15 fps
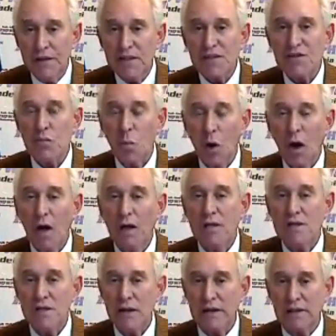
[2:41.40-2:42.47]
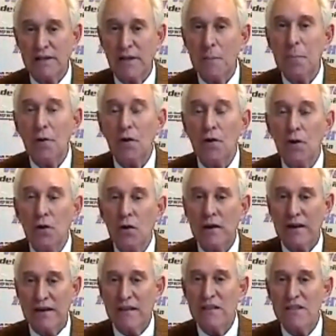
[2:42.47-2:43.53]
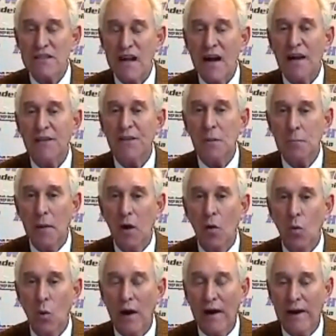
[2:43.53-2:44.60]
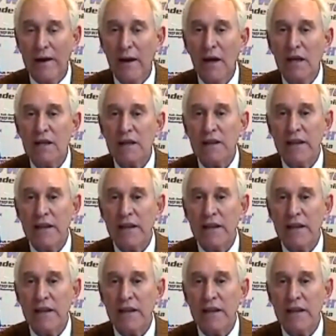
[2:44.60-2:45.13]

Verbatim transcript: This was typical inside the Beltway